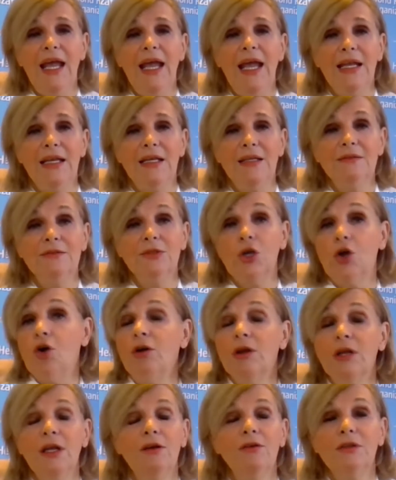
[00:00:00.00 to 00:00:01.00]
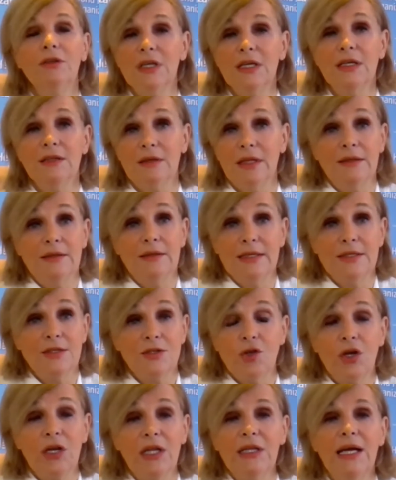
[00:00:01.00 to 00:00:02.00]
and calling on the
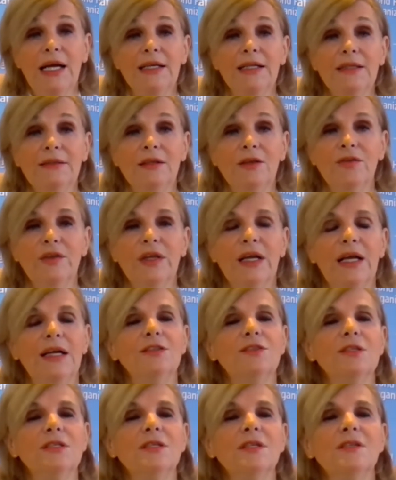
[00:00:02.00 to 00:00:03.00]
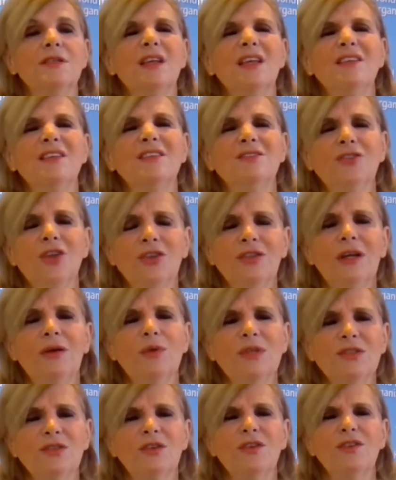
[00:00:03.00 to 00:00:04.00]
solidarity of the countries is not a
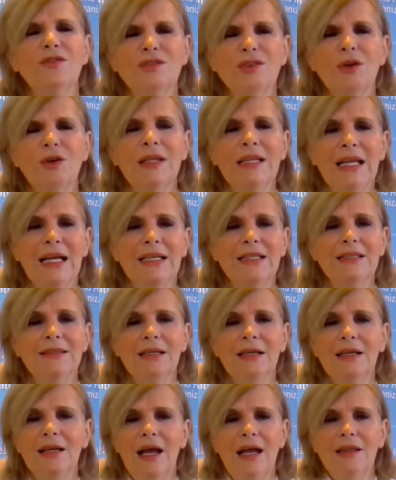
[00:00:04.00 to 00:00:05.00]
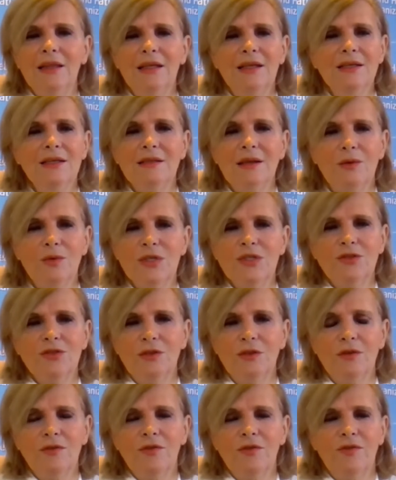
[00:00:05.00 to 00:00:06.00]
question of solidarity. I think it's a
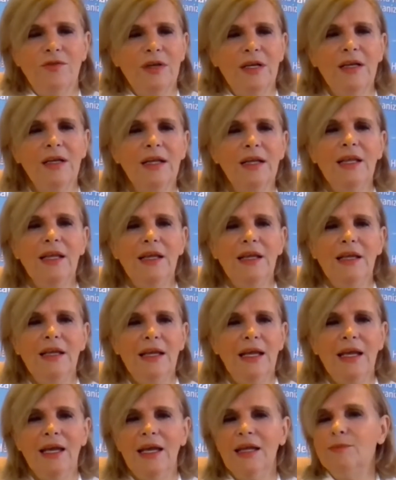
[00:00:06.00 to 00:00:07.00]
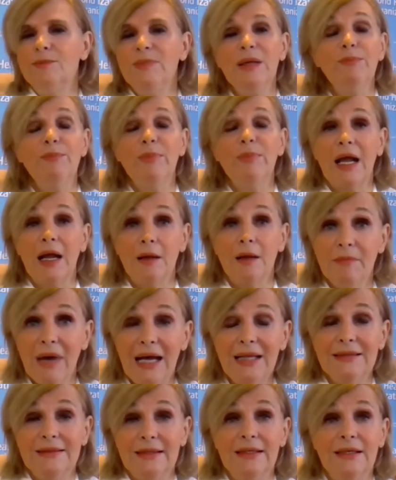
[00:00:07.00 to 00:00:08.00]
question of, again, be
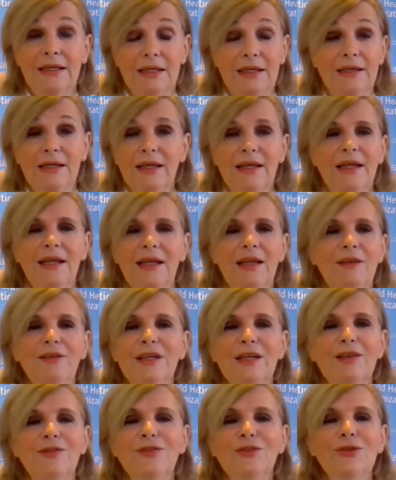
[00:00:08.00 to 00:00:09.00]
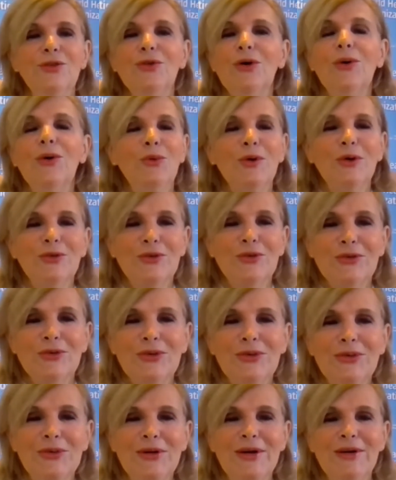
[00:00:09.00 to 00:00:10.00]
pragmatic. Even if you don't want
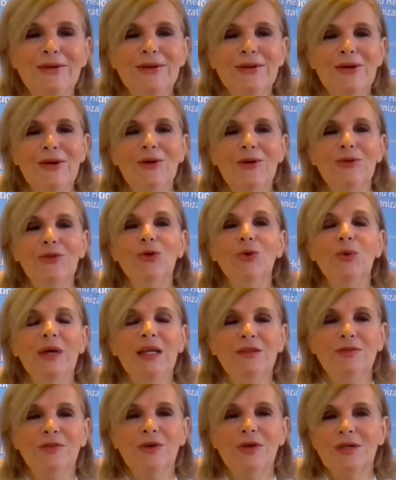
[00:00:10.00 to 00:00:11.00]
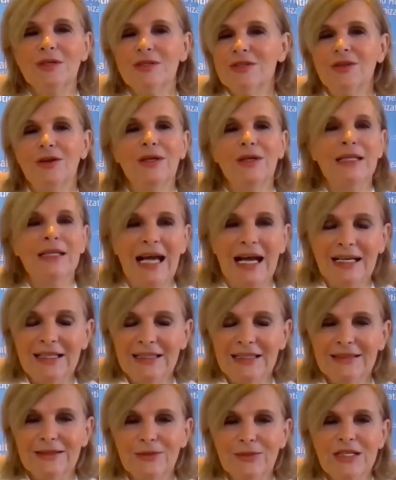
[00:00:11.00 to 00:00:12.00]
to do it for
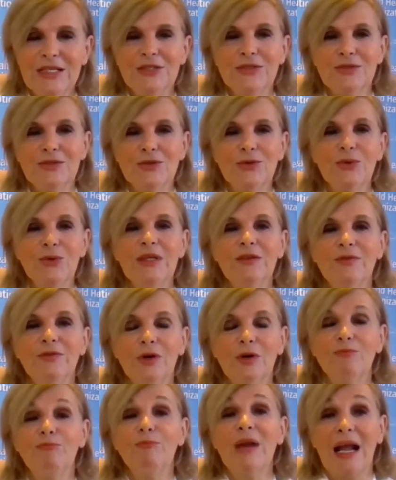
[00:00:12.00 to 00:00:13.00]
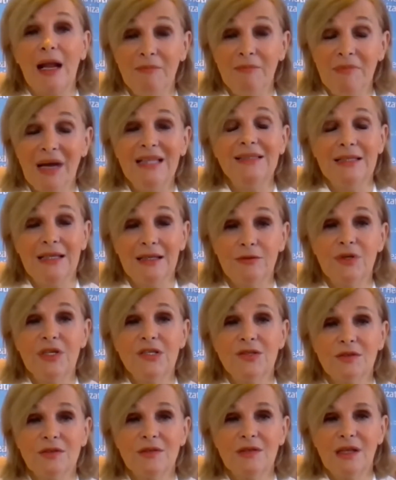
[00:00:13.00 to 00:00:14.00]
solidarity reasons, do it for pragmatic
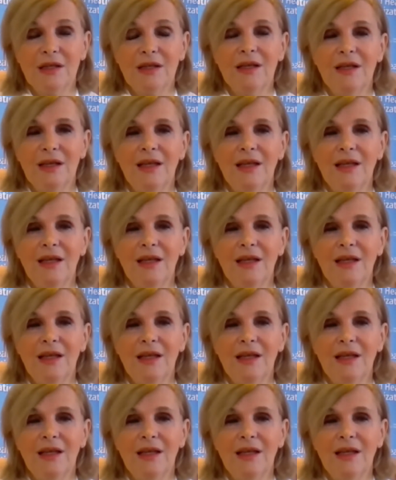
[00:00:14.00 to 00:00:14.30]
reasons.